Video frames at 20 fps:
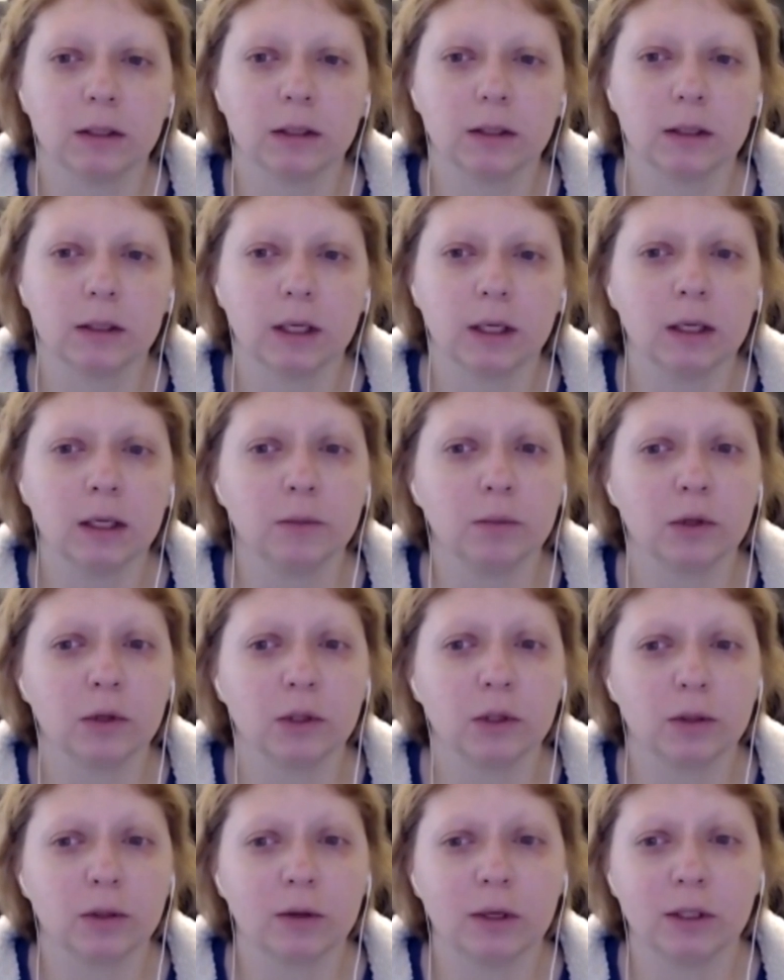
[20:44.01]
they can
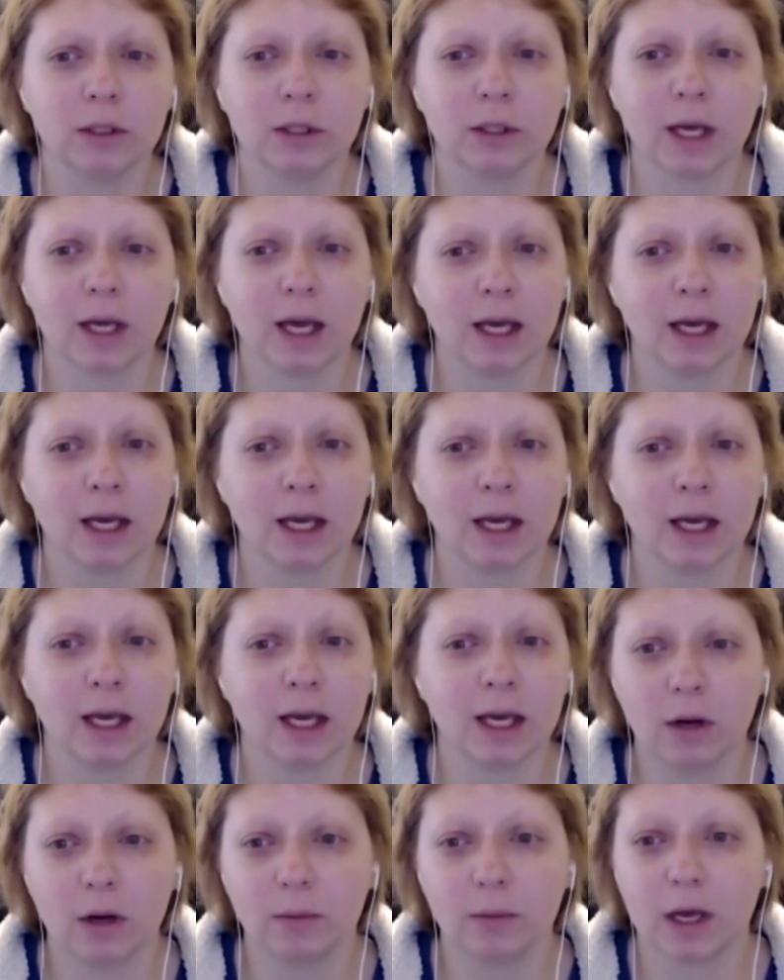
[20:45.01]
put you into any
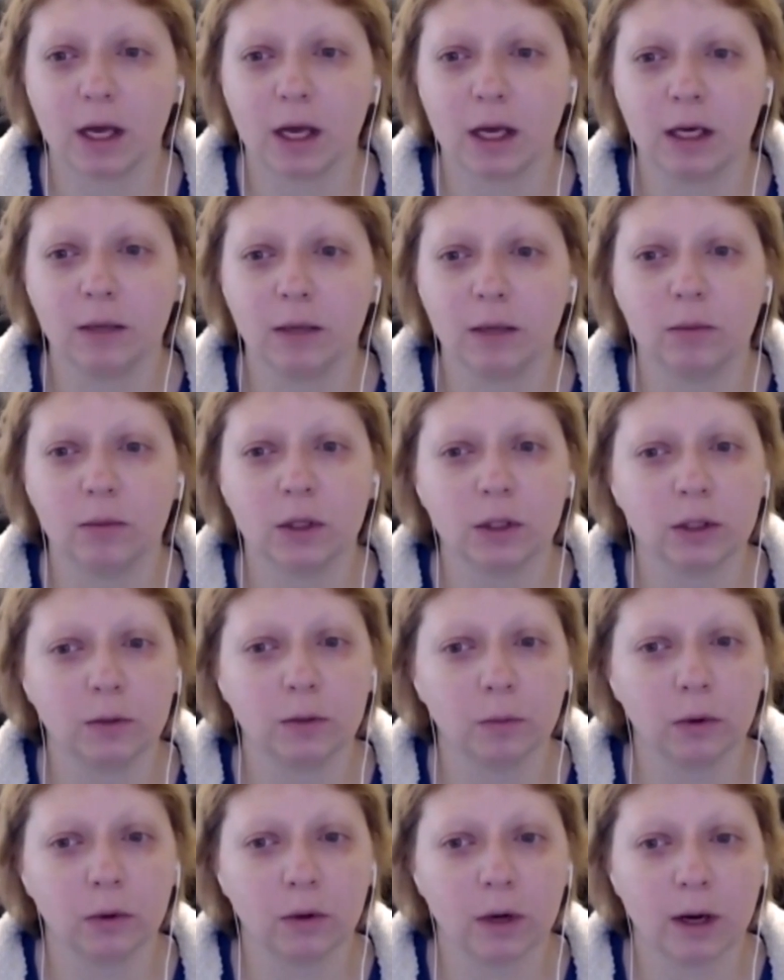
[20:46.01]
job, any
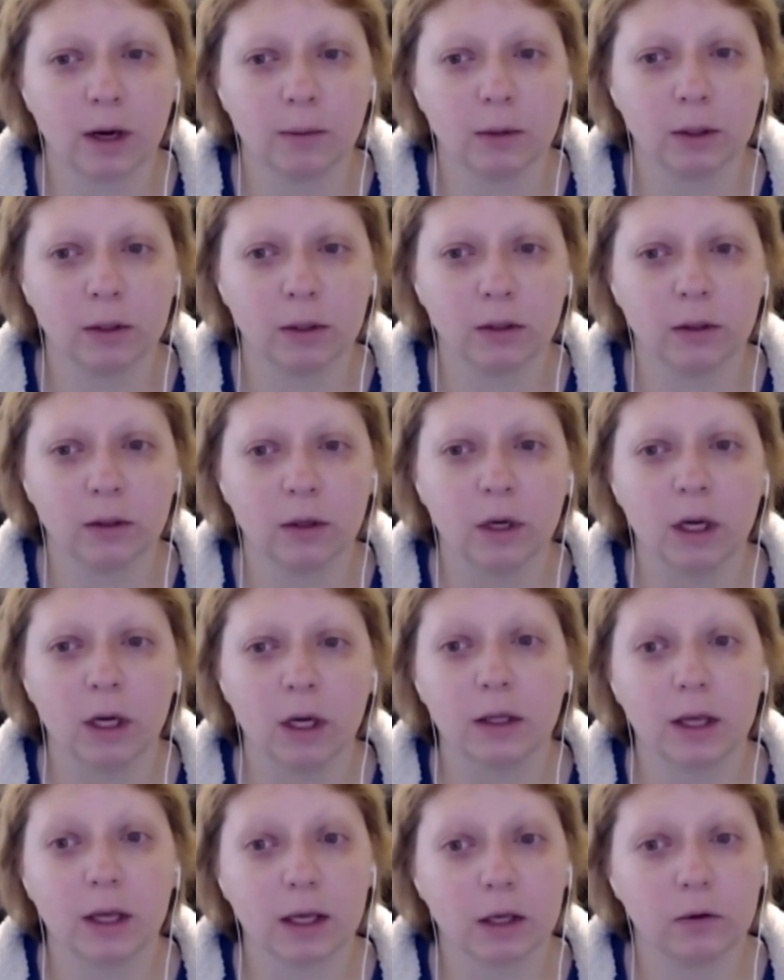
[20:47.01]
mission parameter
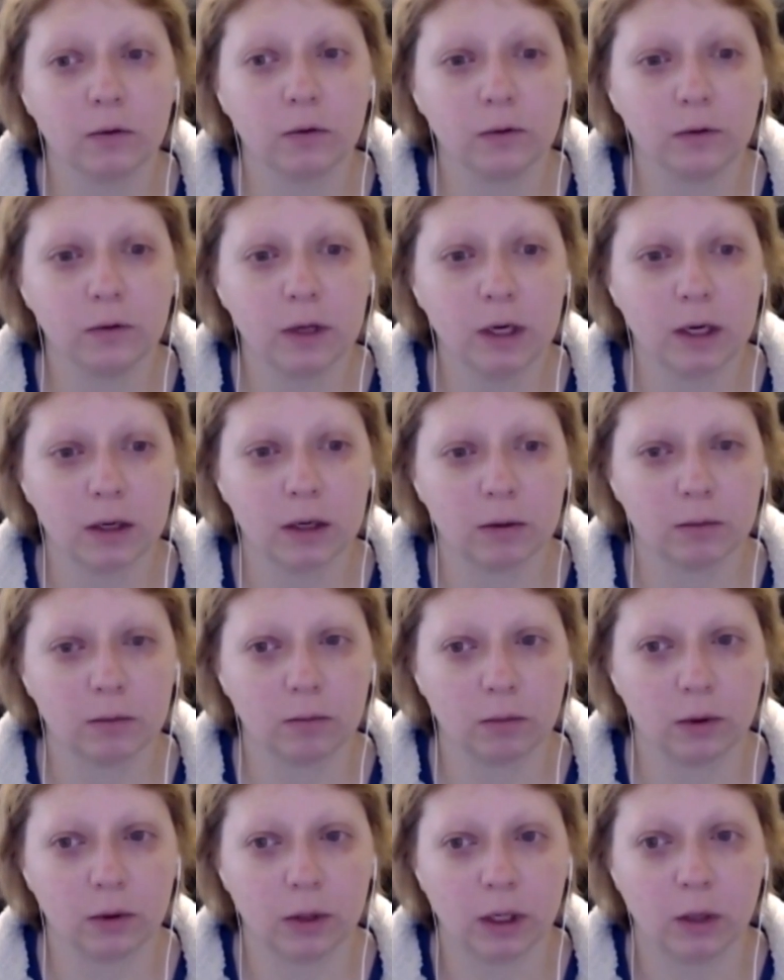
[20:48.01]
that you fit in
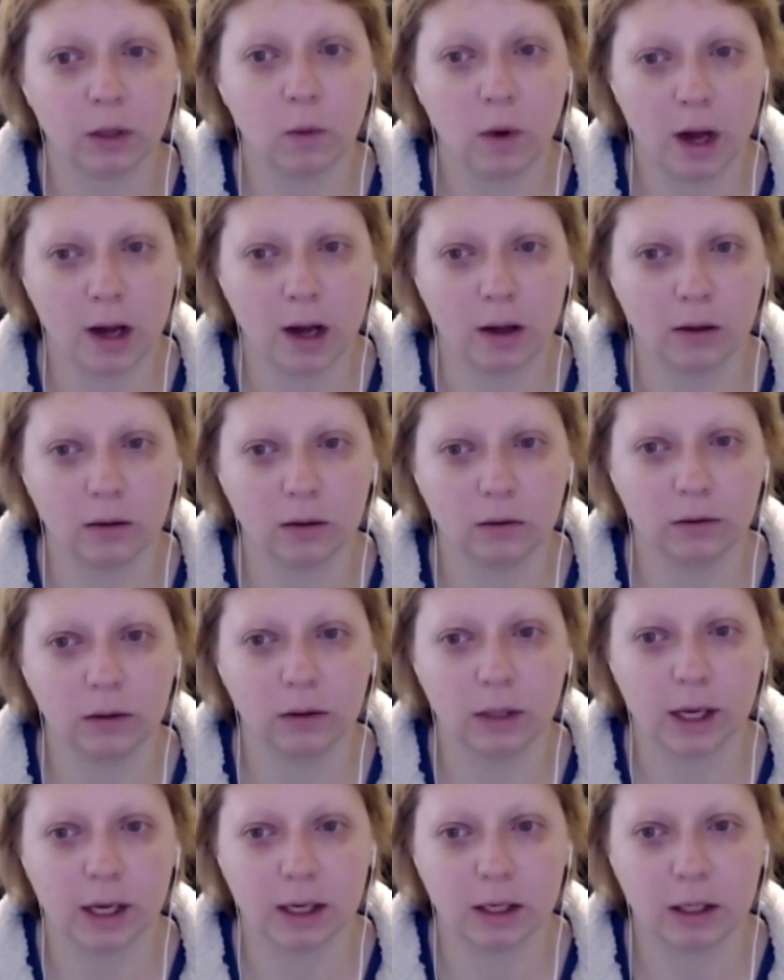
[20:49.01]
pretty well,
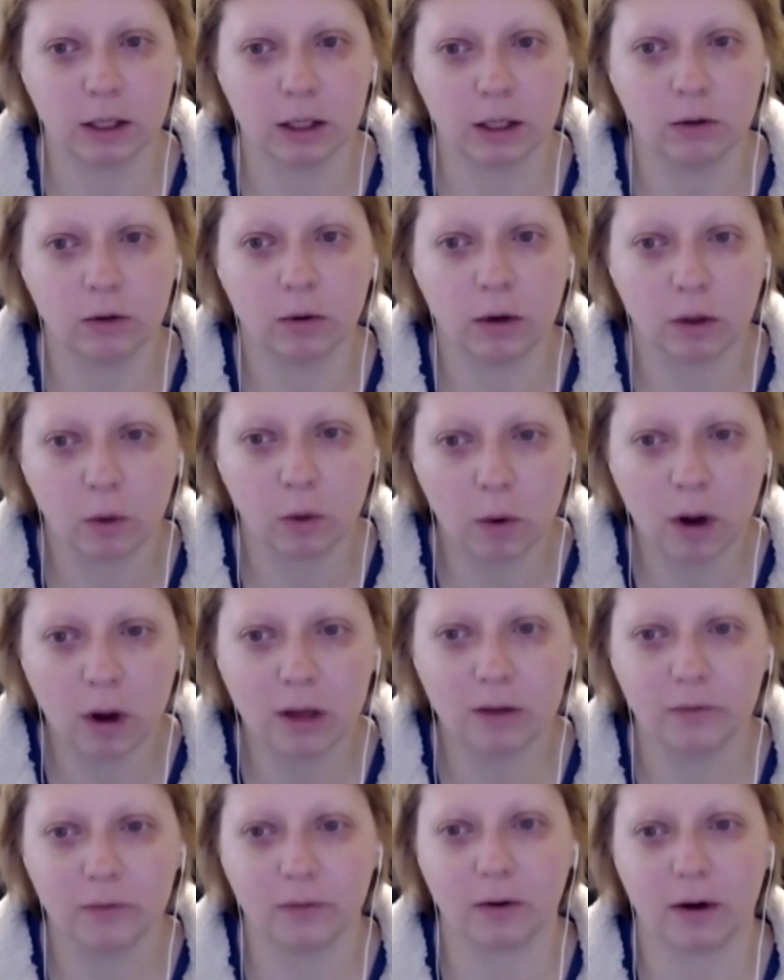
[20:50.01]
that you are
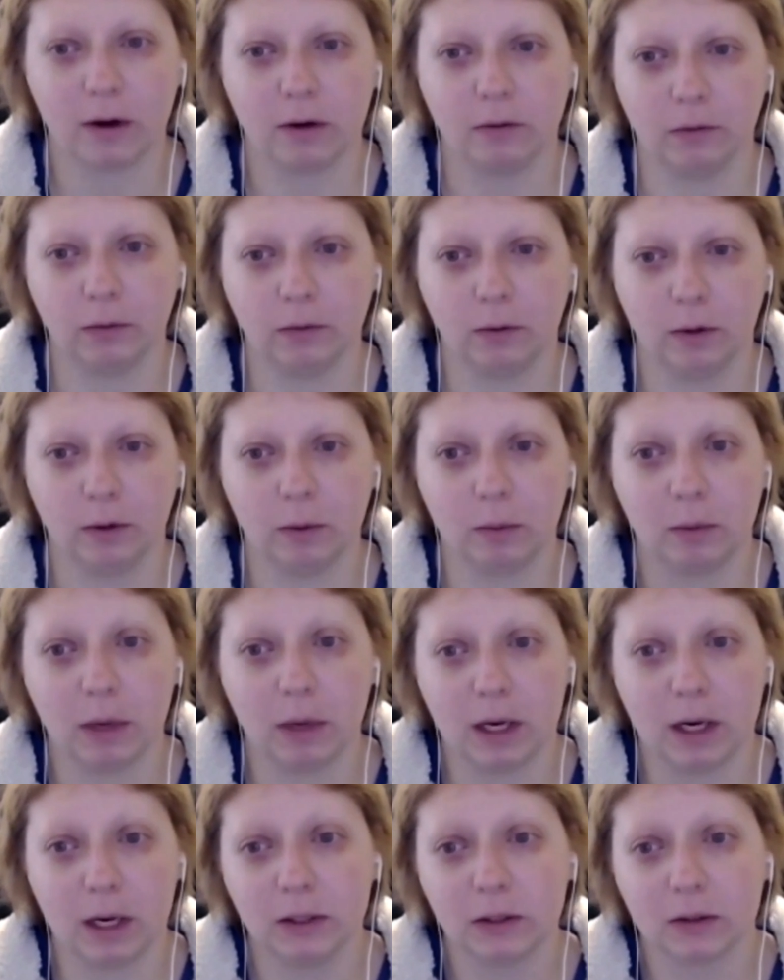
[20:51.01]
qualified for
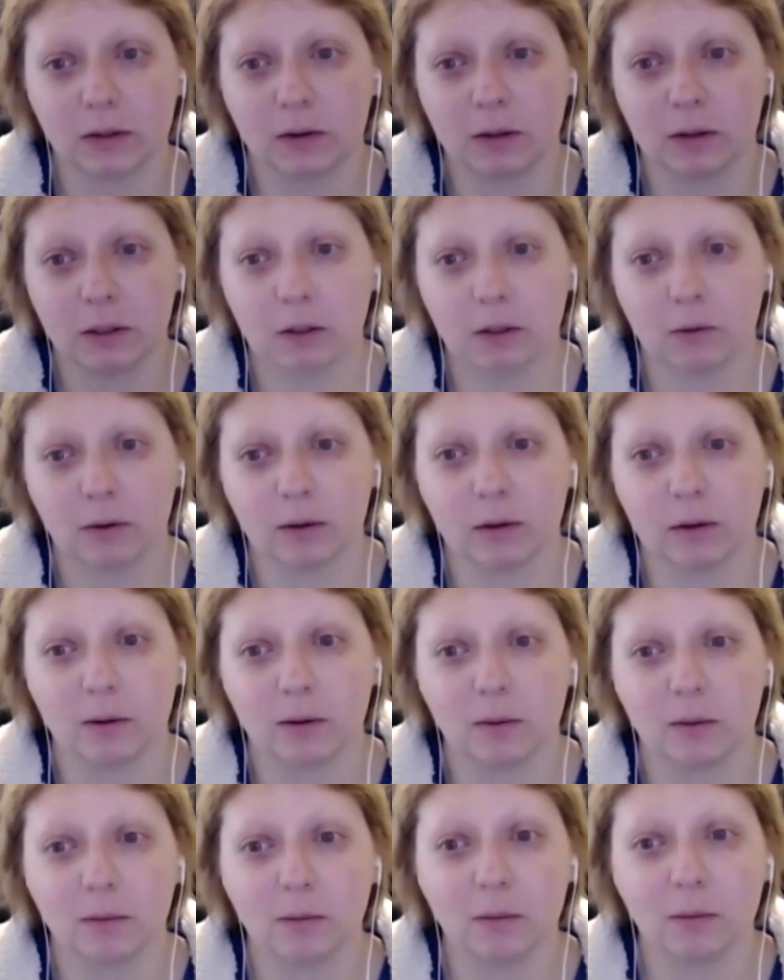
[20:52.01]
based on your
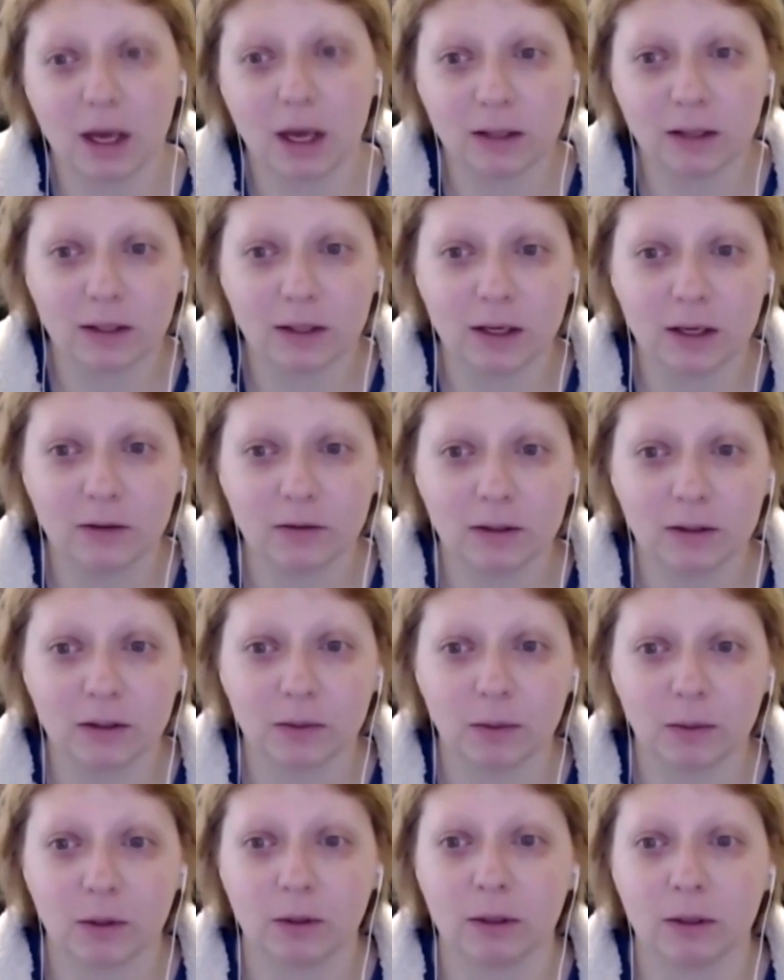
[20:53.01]
past life
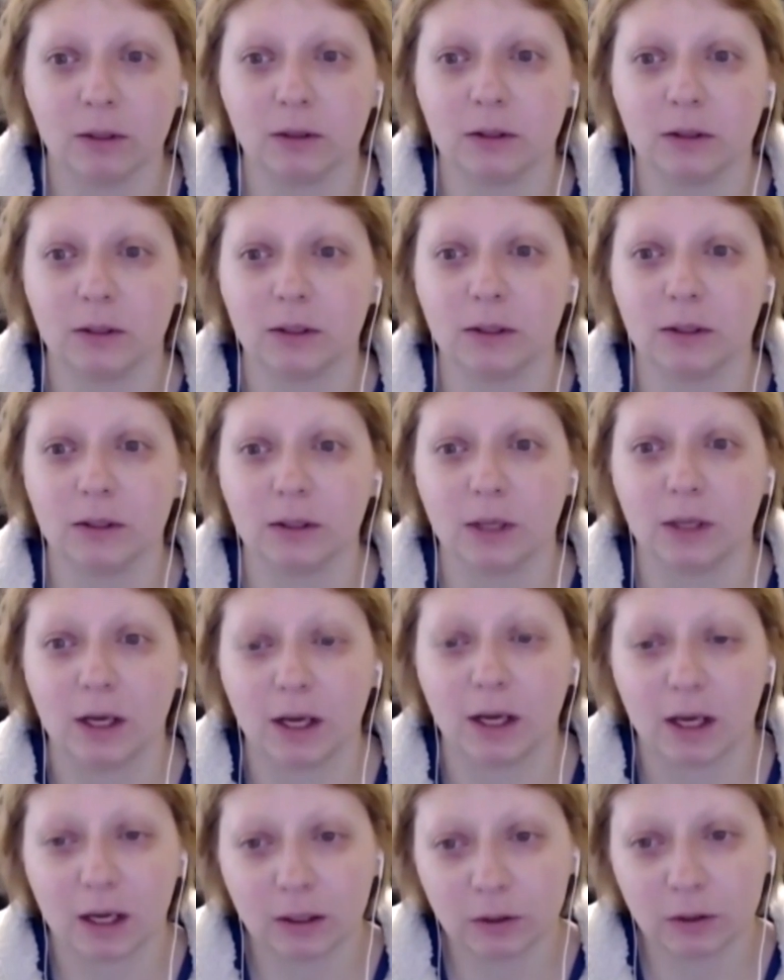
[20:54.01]
experiences,
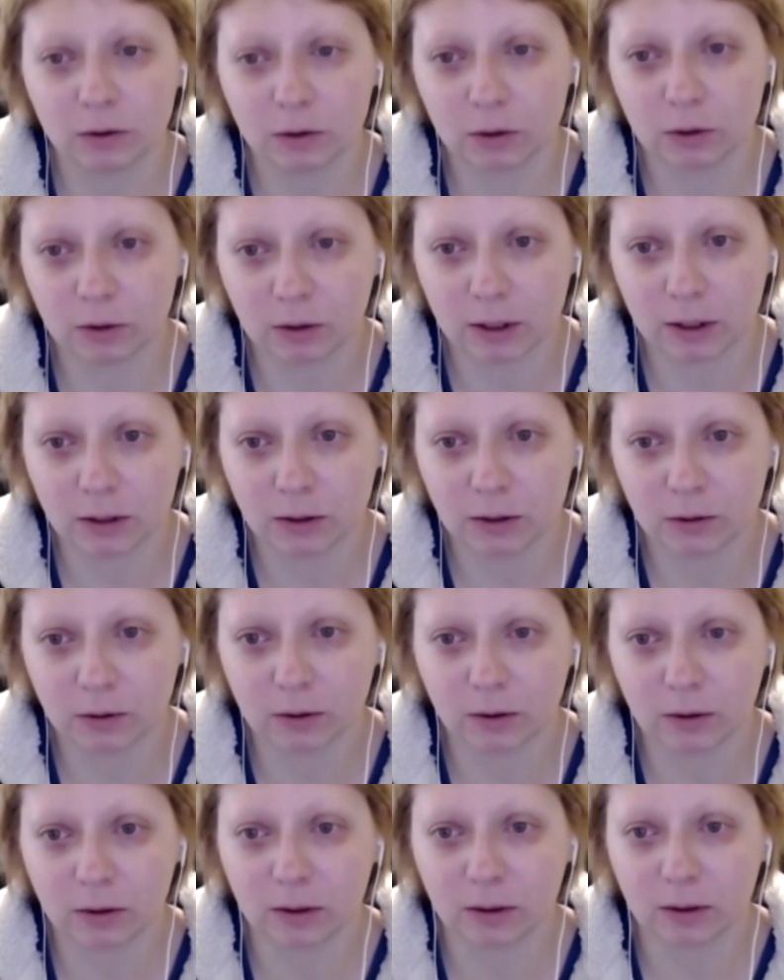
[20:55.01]

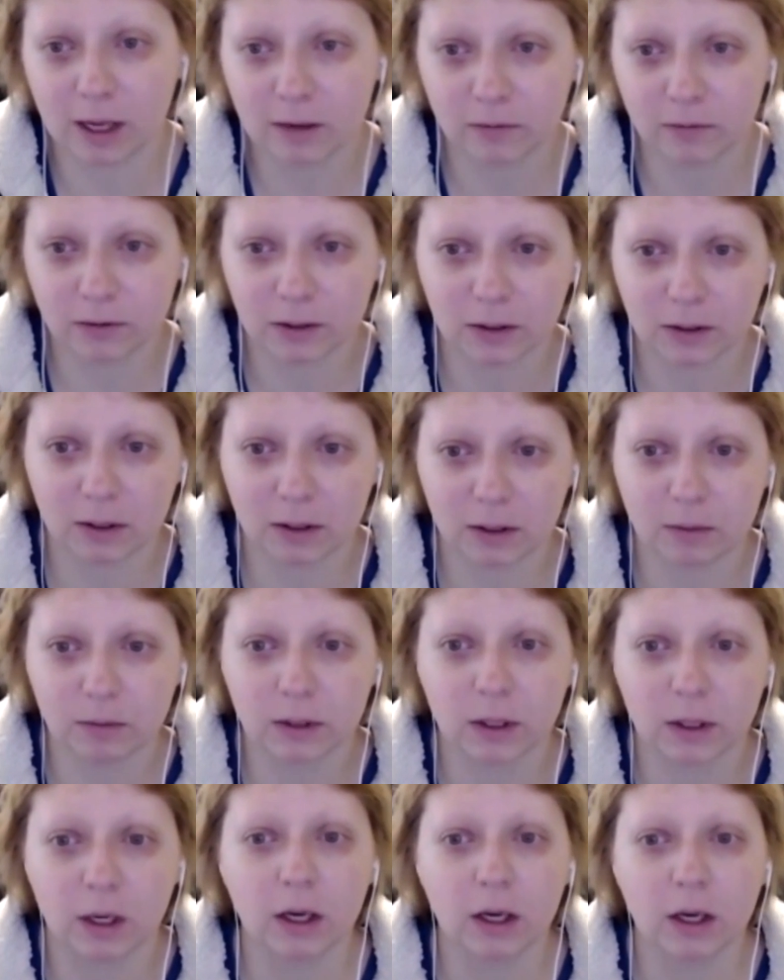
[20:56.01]
extraterrestrial lifetimes.